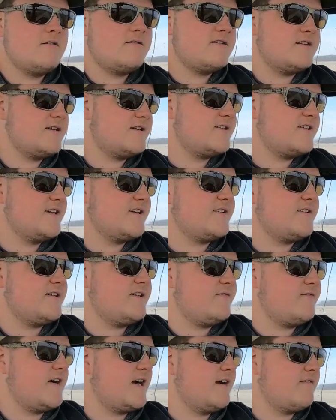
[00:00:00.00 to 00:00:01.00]
it's like
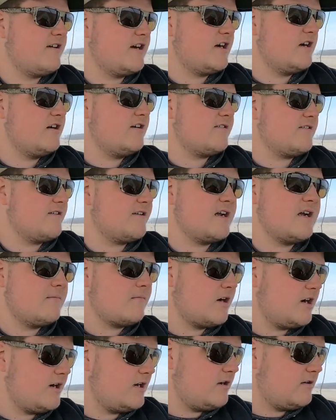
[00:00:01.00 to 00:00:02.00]
65 degrees or
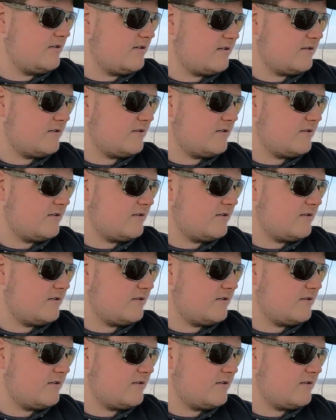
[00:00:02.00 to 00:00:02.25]
something right now,